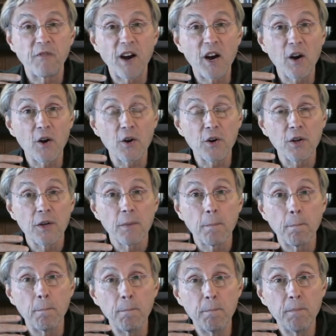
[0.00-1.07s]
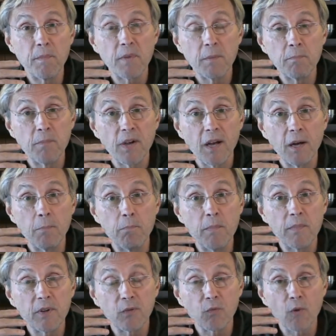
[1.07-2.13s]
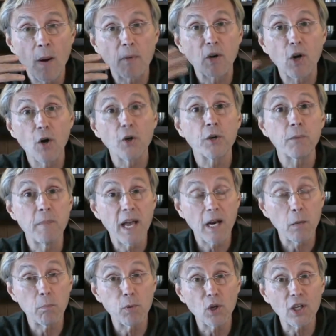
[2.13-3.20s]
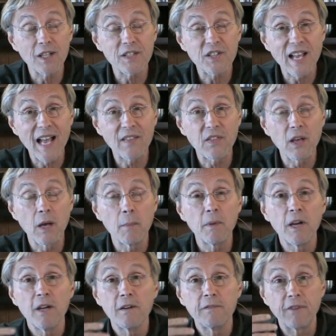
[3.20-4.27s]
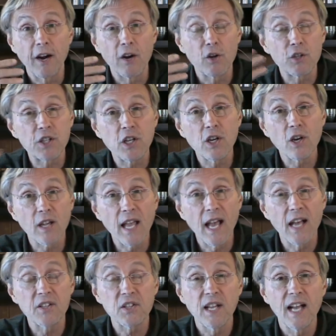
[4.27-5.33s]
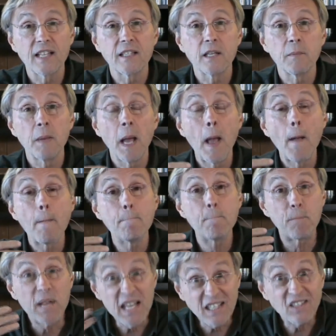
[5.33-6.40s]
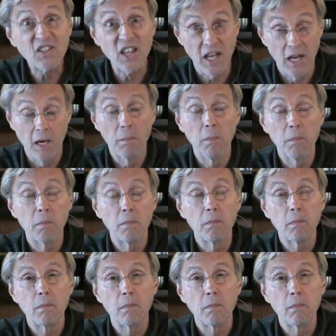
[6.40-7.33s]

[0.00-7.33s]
fired um, rubber coated metal bullets at them, fired tear gas at them, beat them.